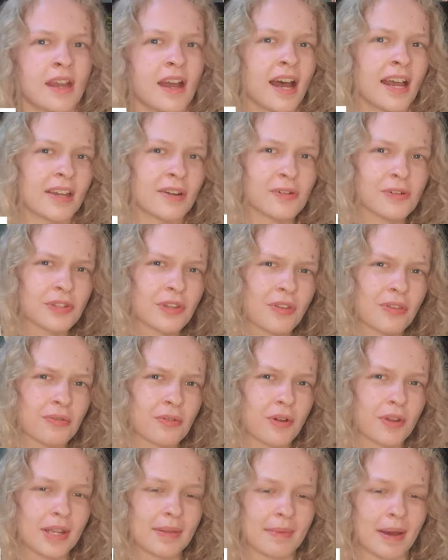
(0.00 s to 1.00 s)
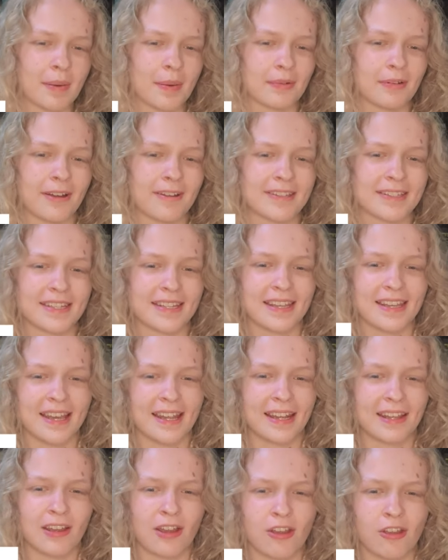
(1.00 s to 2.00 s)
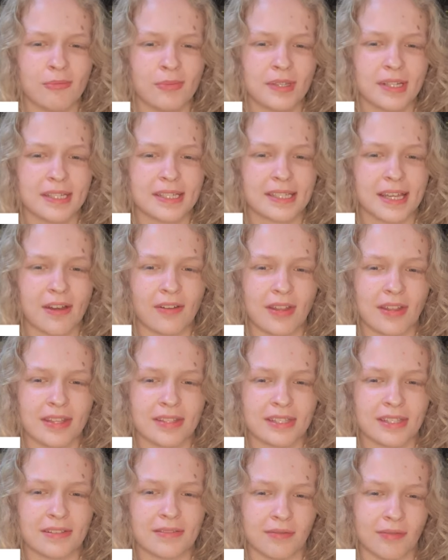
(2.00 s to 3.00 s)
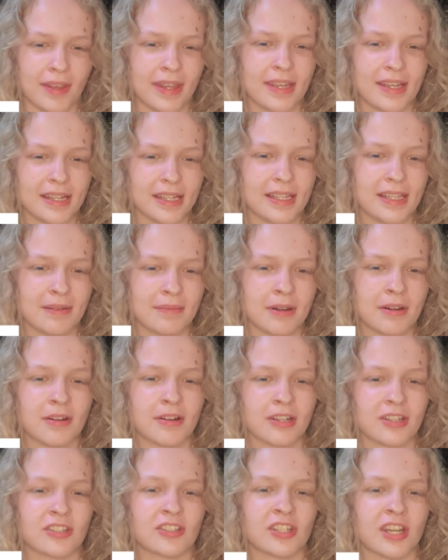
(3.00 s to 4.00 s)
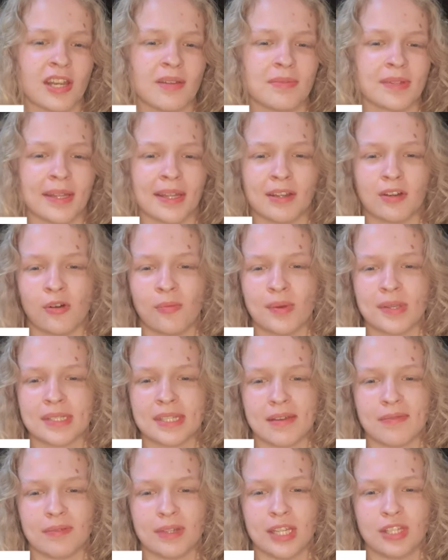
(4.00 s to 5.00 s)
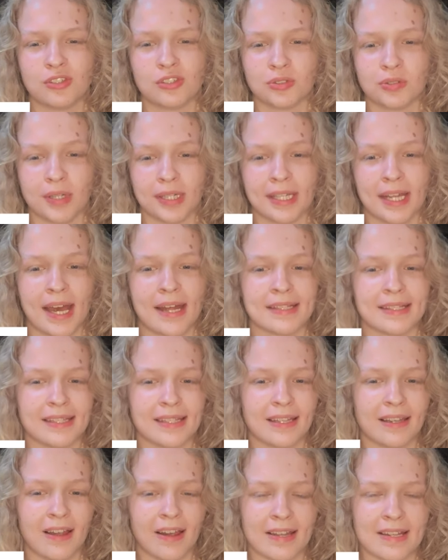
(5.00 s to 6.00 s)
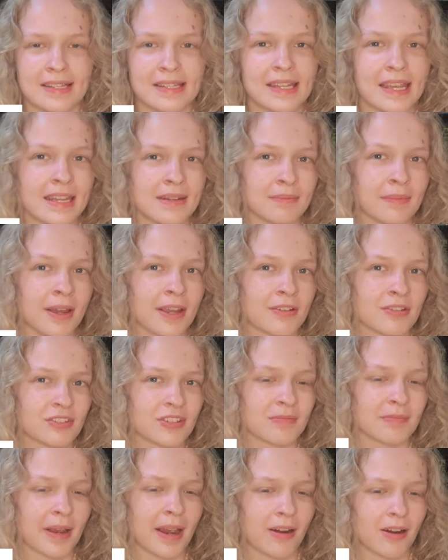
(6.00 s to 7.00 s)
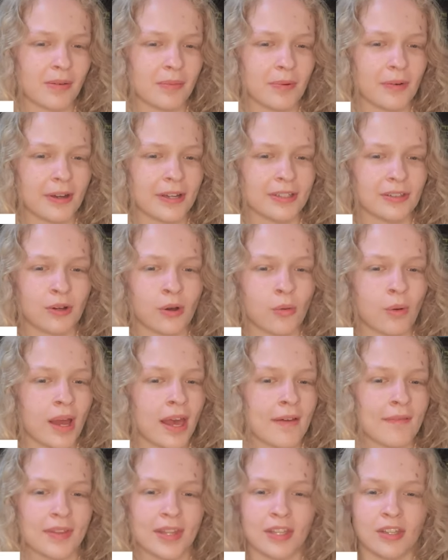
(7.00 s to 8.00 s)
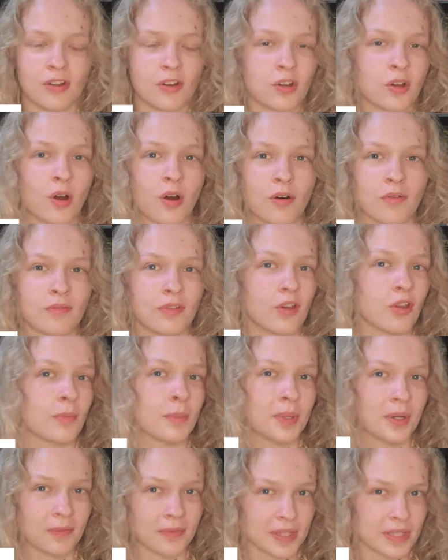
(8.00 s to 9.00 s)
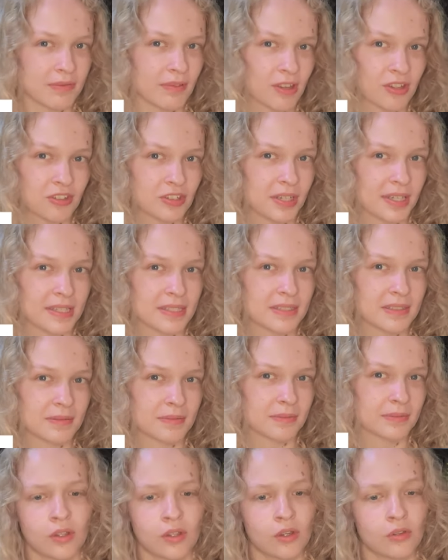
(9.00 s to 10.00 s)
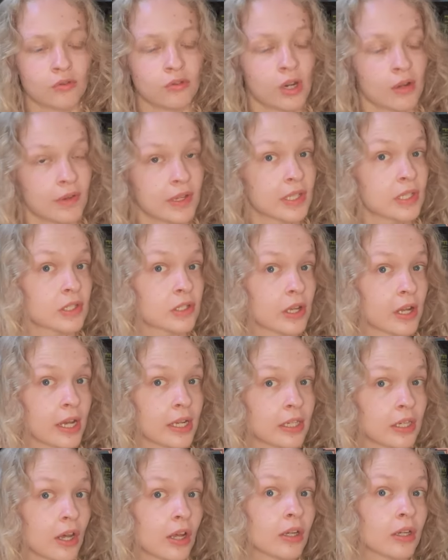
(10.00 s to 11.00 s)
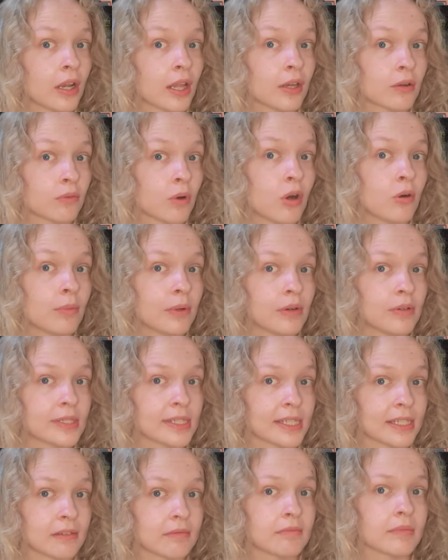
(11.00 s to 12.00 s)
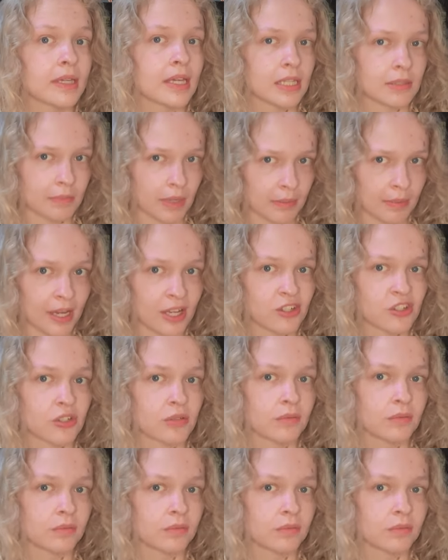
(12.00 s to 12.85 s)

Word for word: I also throw in the map around here, and I hope you can tell that this is vaguely America-shaped, and I almost definitely drew it and added the lines in Microsoft PowerPoint or whatever the knockoff open office version is. Graphic design, unlike world building, is my passion.